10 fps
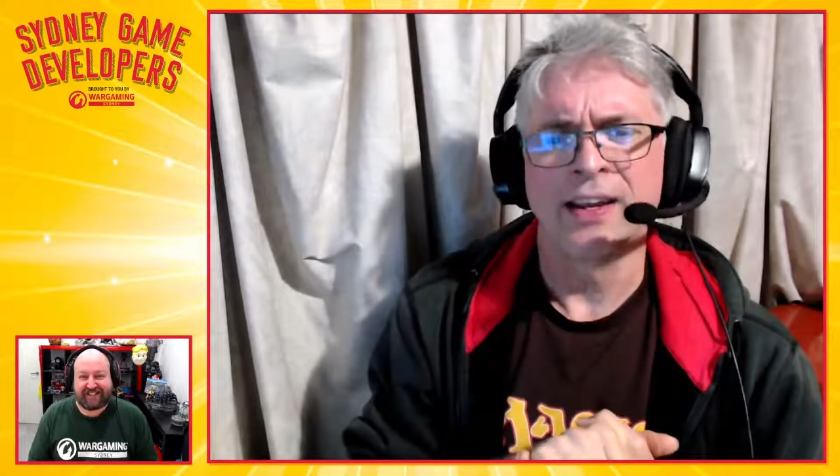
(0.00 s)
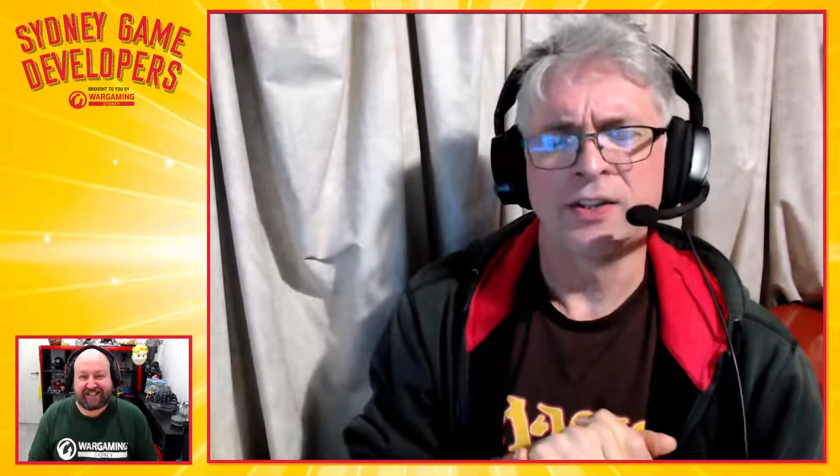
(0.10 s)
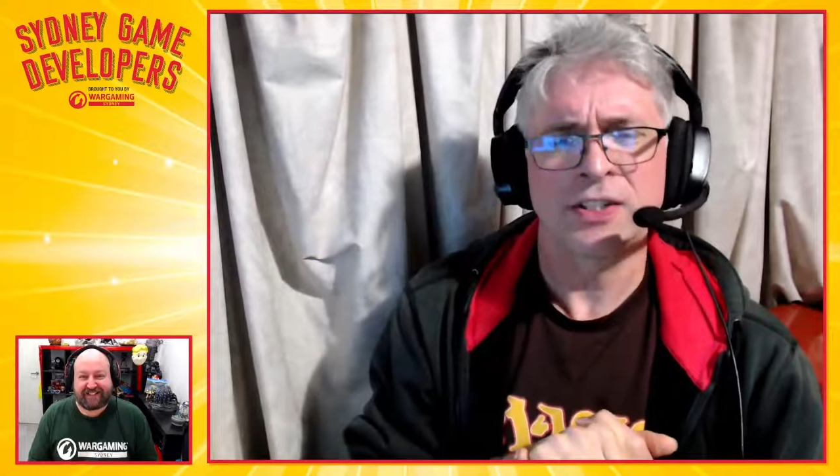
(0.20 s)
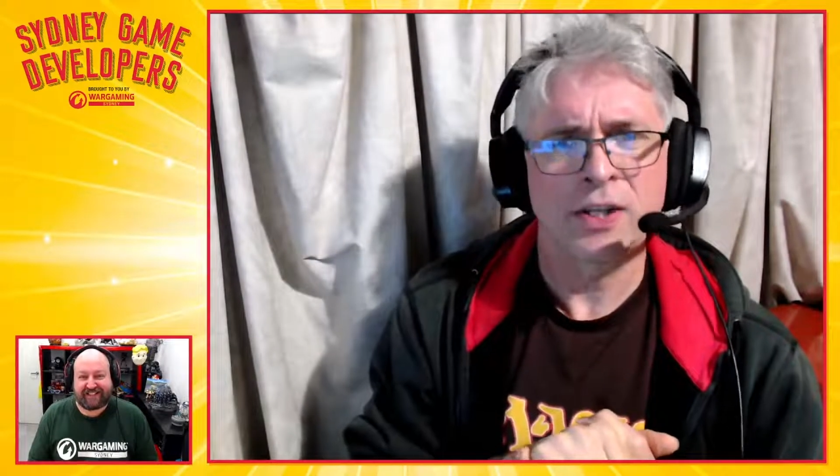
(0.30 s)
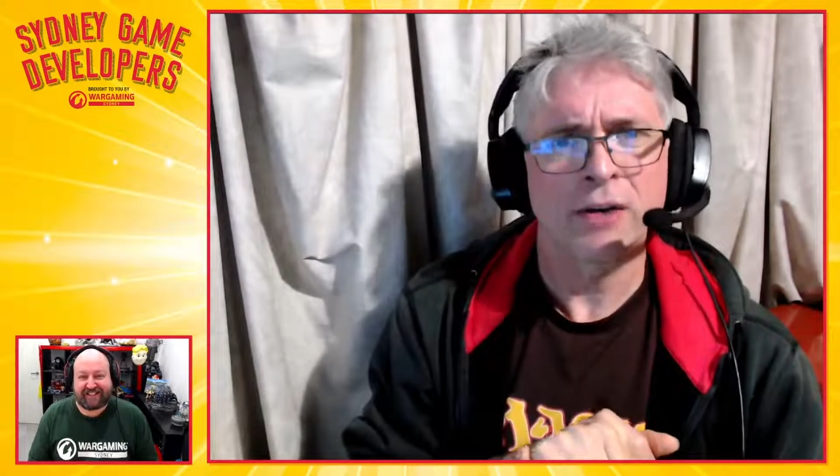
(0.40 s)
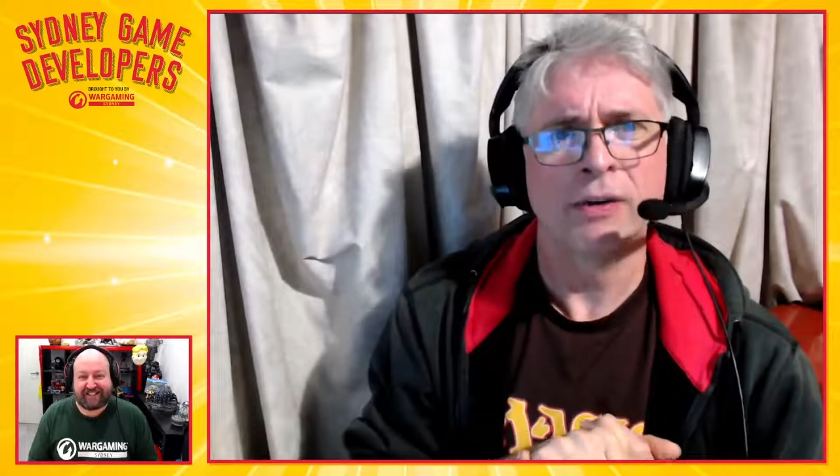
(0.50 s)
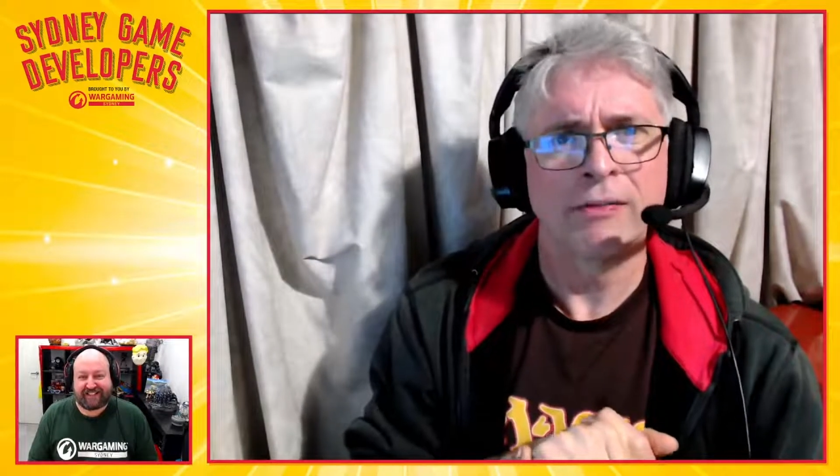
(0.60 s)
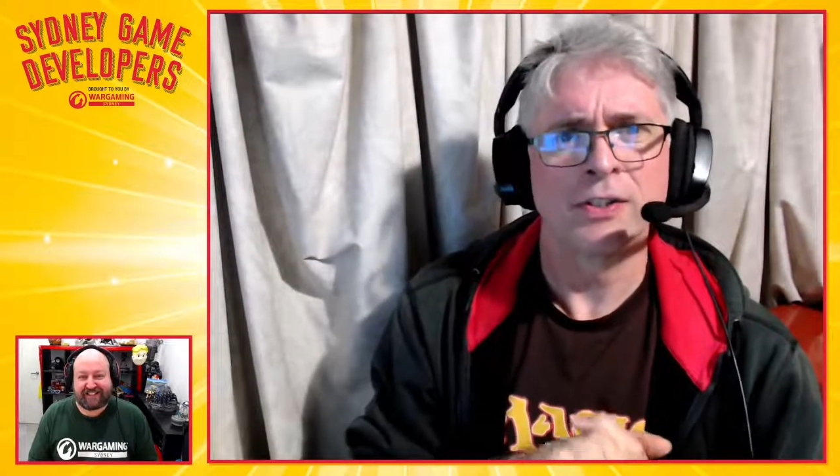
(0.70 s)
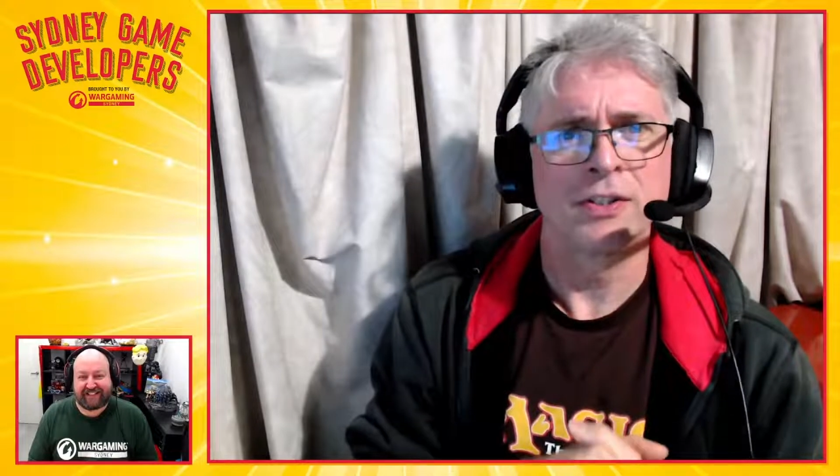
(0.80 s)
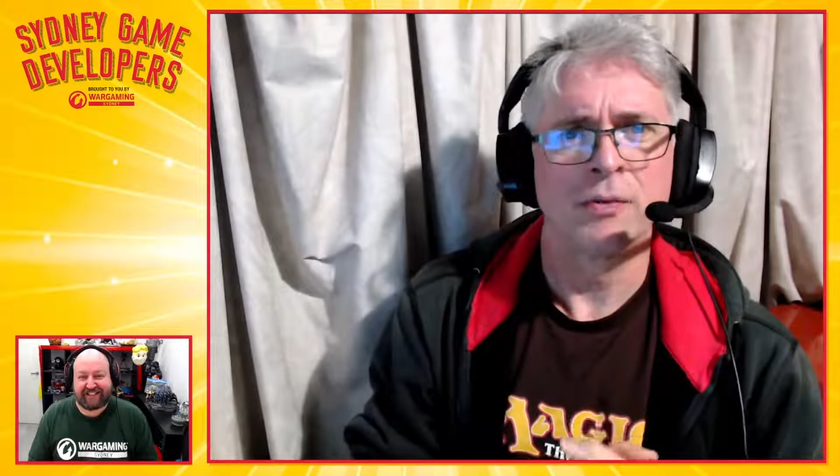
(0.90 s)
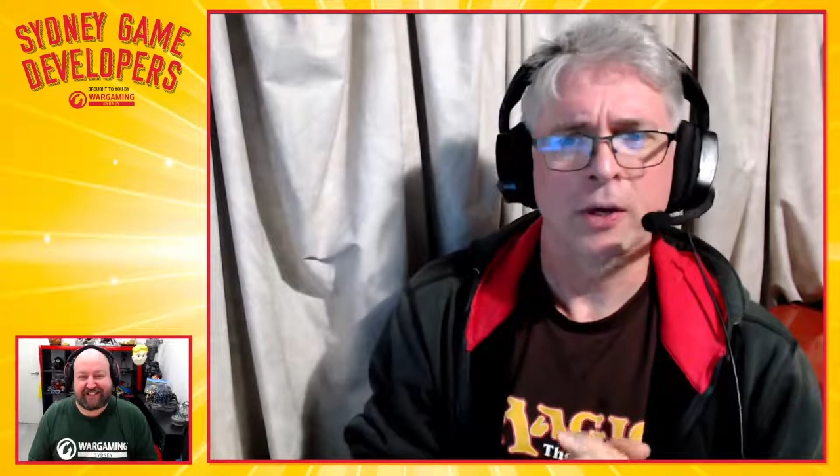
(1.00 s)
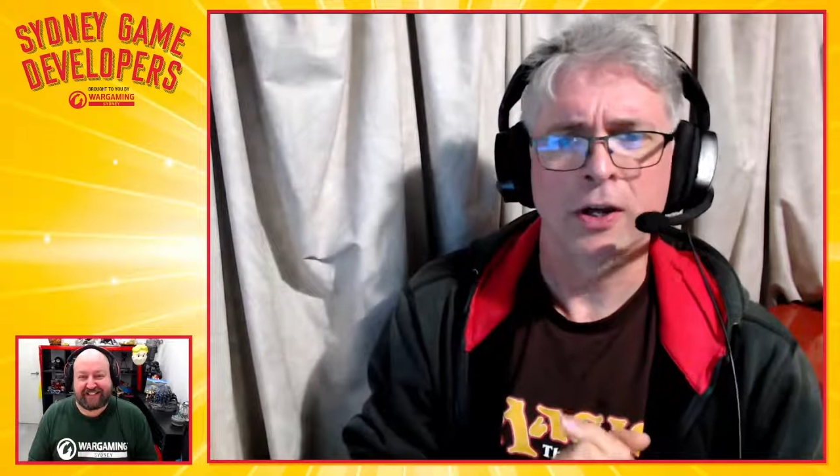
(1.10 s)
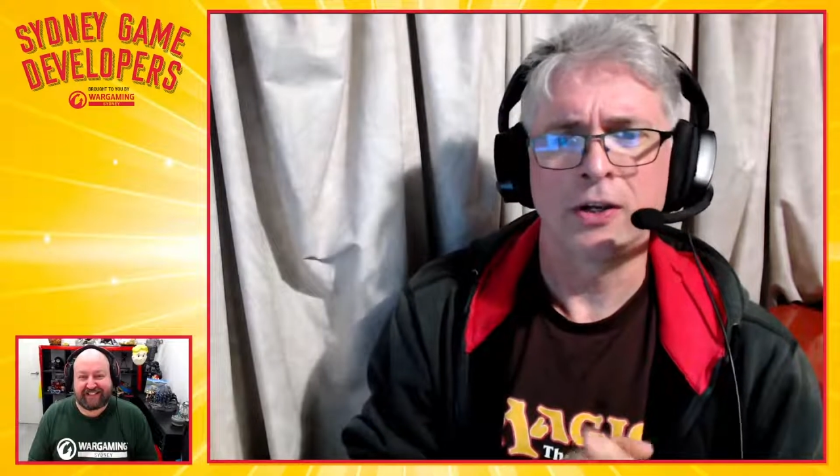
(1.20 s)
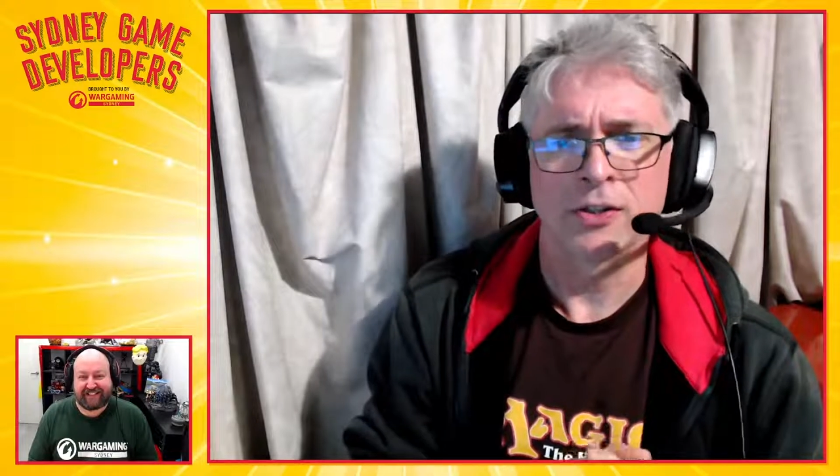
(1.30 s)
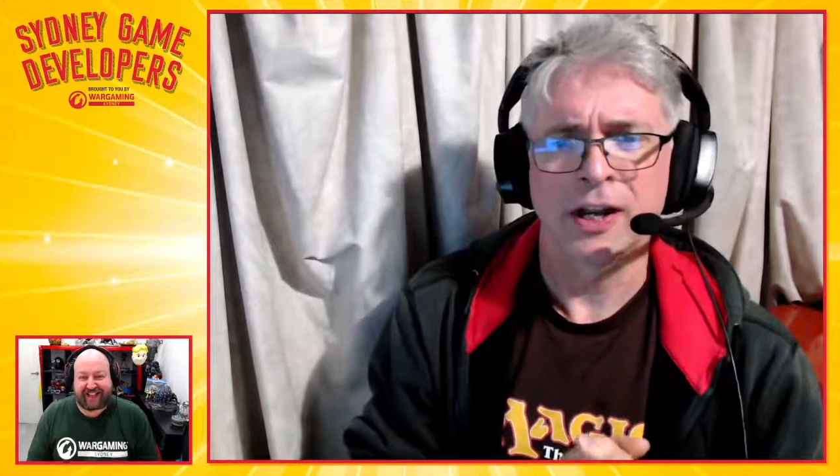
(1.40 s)
into self-reference and
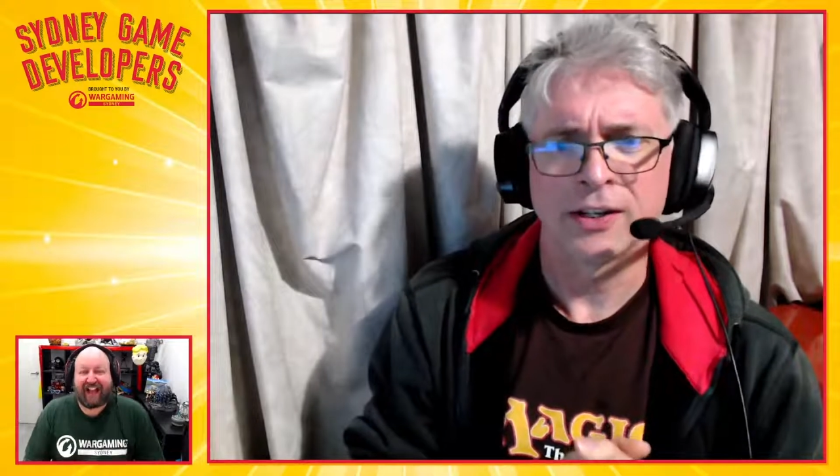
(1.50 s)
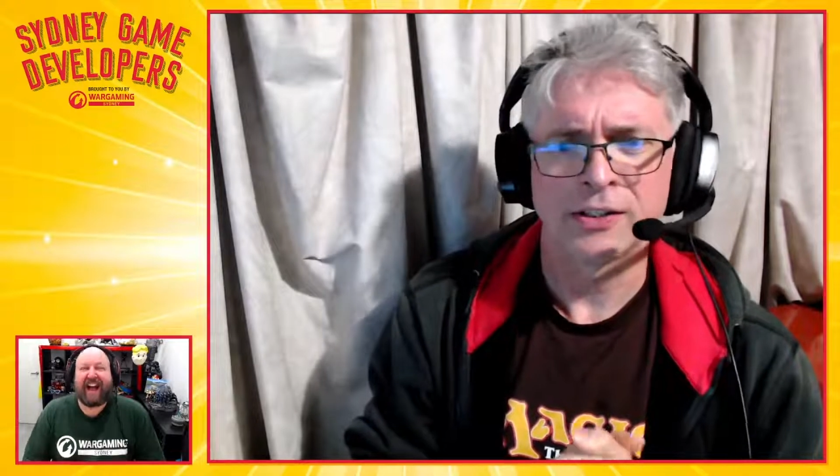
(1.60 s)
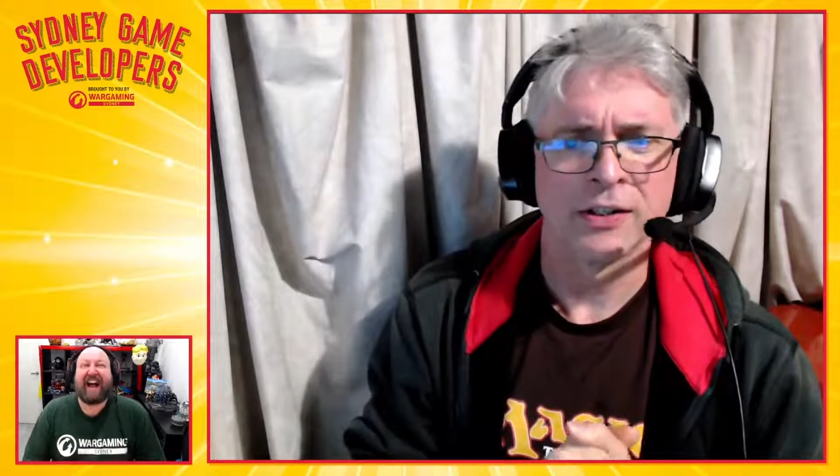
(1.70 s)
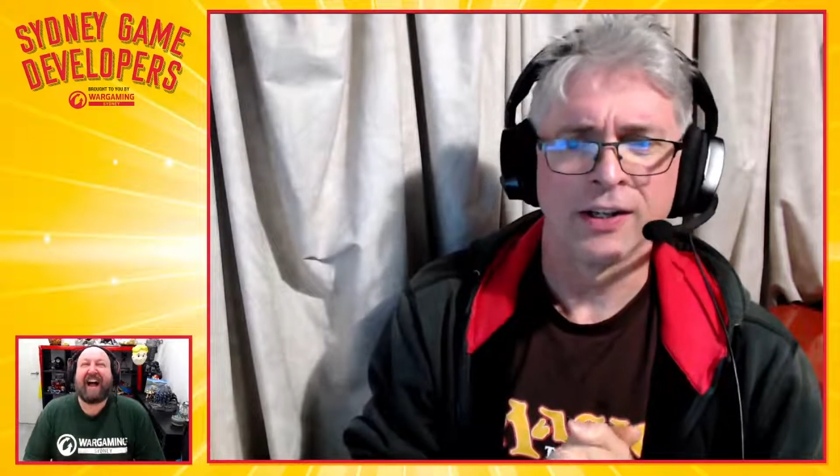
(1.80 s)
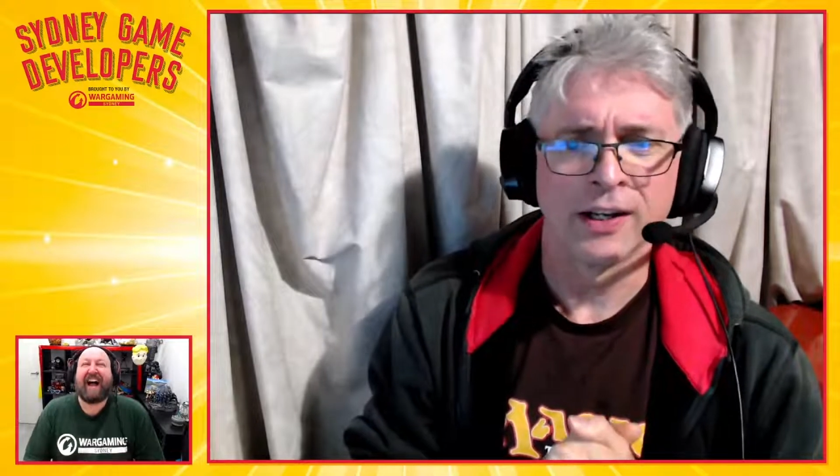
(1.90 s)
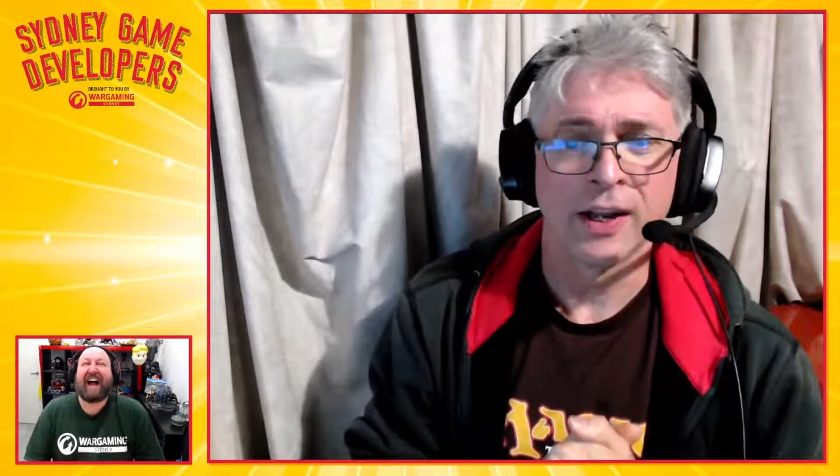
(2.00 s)
recursion, aren't you?"